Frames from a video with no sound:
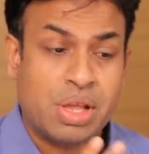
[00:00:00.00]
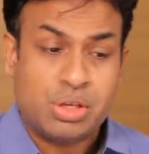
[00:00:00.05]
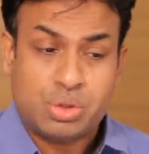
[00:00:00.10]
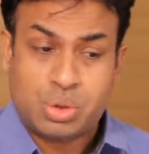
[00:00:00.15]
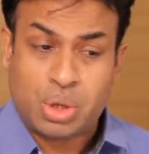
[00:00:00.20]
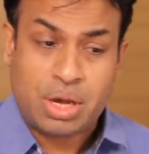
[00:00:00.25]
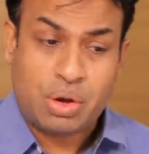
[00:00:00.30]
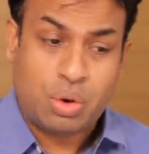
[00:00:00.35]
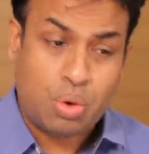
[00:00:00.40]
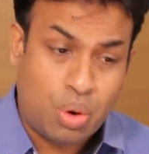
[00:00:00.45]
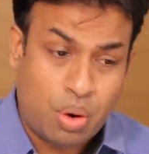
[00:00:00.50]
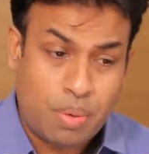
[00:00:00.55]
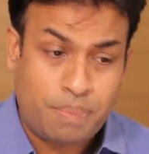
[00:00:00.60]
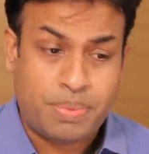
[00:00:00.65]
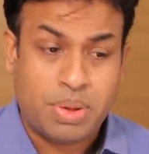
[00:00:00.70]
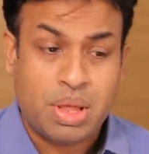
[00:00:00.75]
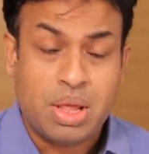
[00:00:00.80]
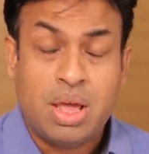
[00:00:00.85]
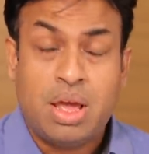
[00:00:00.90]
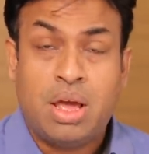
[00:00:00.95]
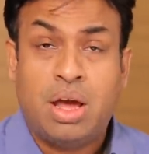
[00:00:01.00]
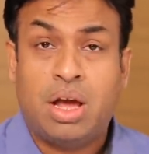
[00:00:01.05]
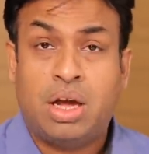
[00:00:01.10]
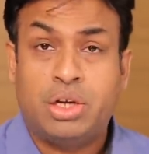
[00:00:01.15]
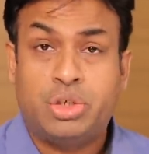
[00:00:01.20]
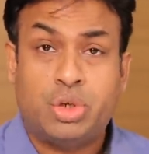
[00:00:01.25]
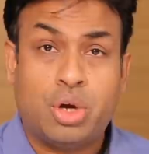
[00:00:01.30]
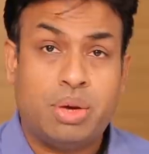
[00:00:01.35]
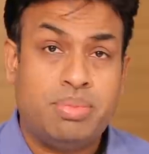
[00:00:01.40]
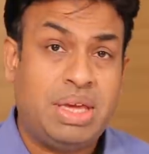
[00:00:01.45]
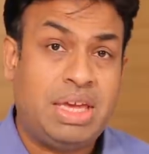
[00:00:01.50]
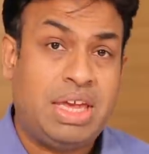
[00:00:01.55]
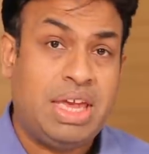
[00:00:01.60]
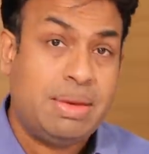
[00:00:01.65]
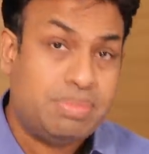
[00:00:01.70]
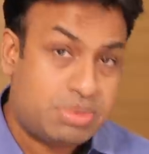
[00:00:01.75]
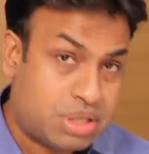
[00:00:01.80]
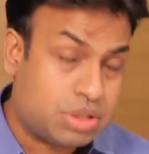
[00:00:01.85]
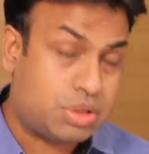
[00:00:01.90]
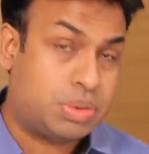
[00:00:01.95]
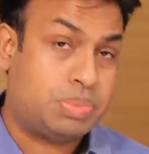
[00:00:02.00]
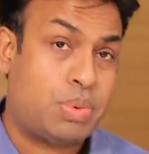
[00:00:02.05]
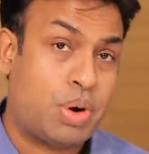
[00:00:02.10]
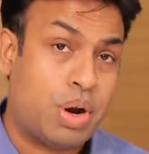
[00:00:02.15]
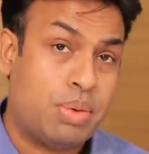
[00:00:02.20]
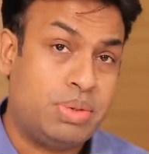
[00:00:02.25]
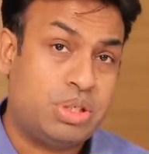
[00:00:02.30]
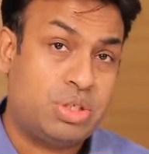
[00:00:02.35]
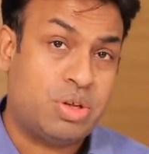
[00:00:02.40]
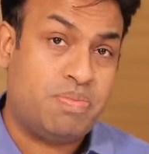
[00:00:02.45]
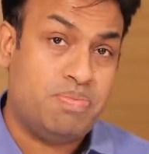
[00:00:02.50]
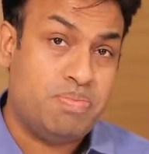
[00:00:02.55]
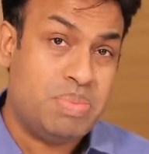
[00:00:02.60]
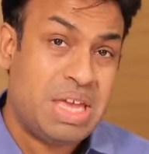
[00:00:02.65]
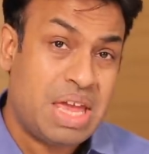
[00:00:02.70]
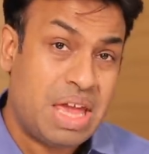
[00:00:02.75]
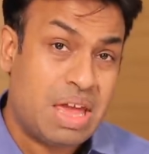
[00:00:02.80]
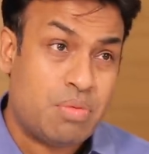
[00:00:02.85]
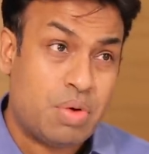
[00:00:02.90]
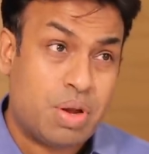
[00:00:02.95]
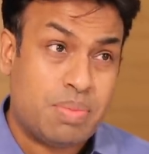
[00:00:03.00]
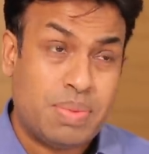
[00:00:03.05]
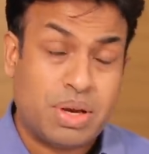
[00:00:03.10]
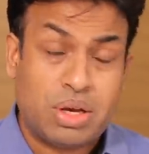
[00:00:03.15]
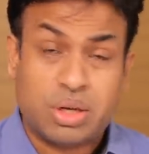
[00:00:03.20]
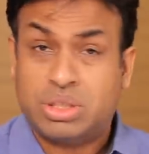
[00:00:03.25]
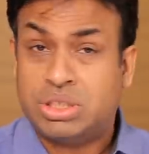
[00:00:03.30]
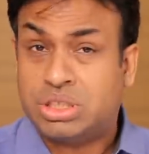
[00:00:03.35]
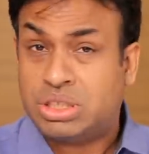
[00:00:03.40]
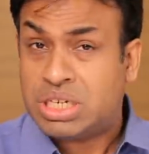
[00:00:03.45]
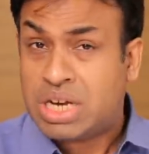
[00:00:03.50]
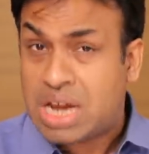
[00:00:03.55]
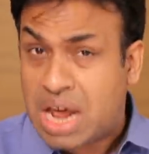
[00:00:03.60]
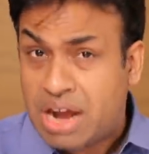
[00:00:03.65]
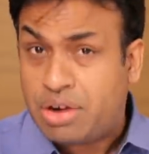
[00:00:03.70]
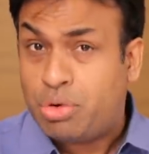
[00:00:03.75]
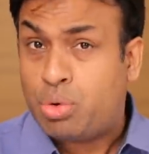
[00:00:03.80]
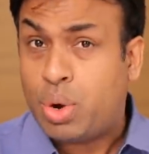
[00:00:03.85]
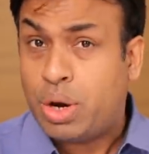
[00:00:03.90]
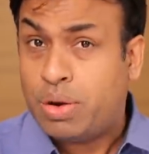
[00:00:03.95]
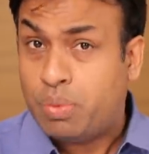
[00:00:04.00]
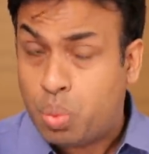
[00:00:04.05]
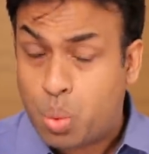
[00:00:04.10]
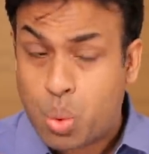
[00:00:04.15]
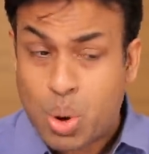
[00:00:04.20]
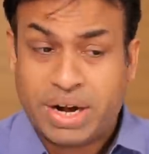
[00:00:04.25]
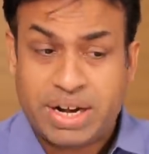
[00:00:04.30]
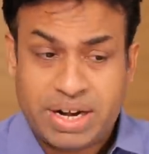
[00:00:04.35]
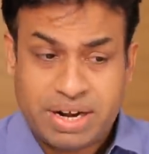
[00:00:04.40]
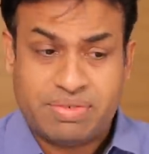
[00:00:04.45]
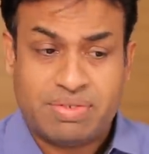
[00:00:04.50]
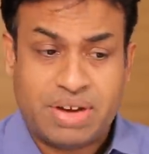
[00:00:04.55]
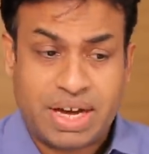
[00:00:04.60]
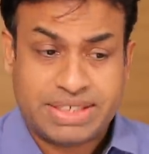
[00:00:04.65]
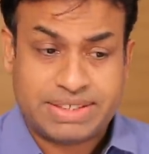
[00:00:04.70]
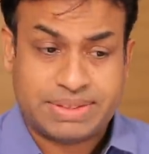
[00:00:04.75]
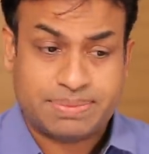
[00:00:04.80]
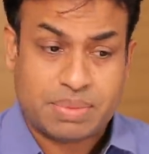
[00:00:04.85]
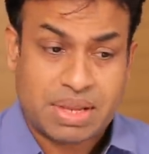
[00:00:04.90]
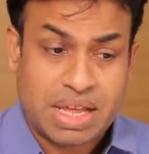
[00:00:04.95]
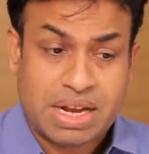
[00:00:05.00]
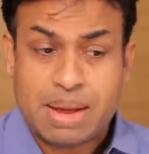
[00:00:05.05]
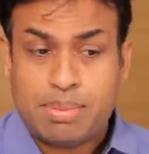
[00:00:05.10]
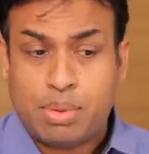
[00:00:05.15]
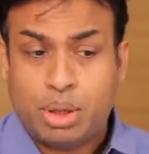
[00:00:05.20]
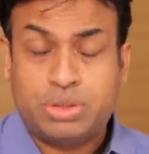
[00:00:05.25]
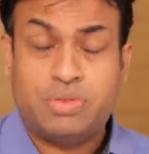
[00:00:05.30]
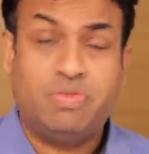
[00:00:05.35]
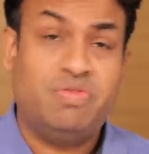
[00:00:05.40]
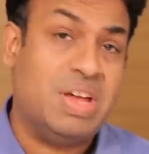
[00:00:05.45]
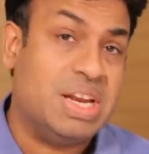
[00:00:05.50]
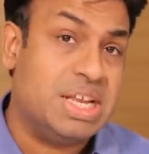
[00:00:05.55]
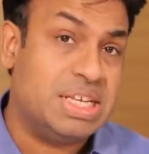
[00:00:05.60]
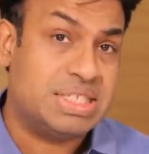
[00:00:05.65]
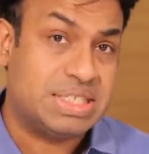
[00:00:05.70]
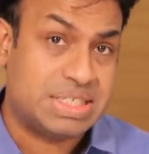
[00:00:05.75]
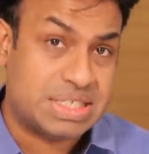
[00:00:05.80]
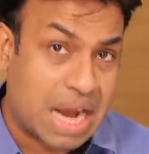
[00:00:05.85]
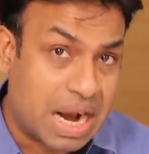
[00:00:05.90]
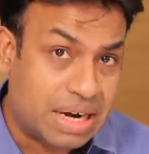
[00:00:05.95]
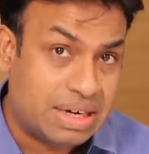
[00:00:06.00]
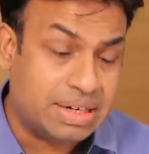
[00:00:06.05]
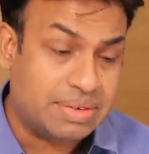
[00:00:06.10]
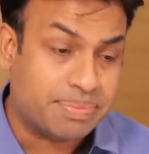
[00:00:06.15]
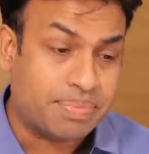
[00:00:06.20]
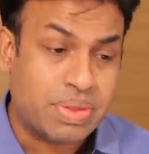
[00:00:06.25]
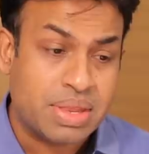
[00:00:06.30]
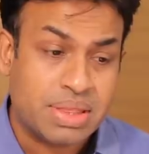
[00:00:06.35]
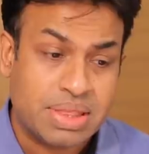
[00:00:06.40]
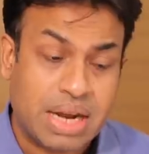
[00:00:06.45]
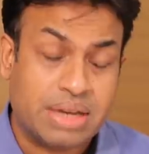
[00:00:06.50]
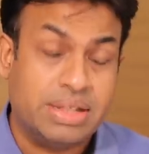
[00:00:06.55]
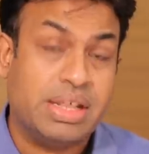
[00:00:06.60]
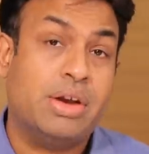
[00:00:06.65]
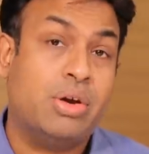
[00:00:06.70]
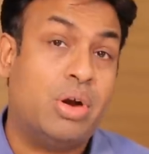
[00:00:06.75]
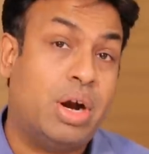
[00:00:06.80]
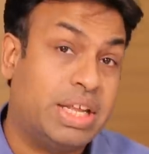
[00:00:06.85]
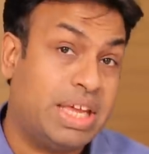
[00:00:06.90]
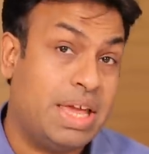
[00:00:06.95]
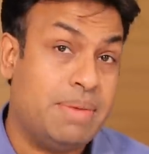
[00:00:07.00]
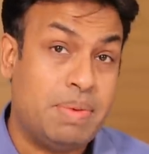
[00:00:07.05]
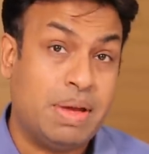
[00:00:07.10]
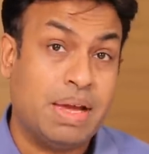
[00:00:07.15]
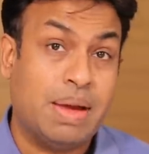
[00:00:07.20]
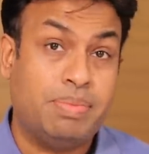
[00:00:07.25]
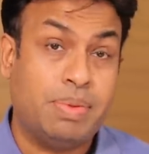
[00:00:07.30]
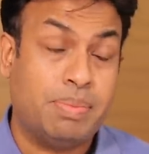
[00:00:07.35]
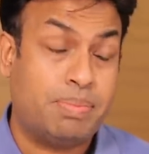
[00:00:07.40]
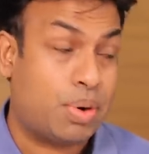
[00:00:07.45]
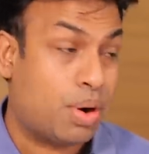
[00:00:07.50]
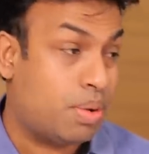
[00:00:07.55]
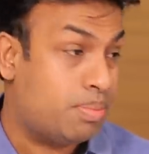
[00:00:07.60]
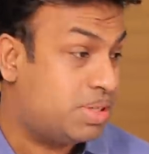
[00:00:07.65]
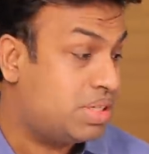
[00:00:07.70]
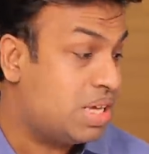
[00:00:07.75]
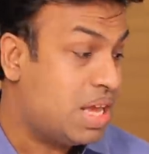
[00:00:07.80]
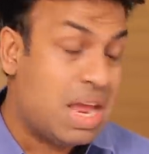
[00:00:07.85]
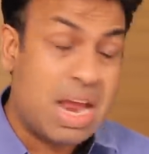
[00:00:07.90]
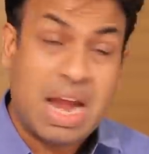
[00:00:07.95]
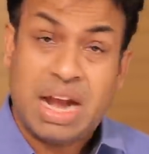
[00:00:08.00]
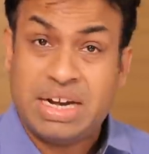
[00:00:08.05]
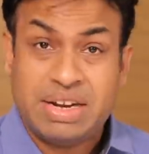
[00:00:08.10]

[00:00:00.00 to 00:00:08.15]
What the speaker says: So I hope Xiaomi keeps its promise of Mi A1, because it's an Android One device, and I'm also very saddened that they are not keeping up the promise.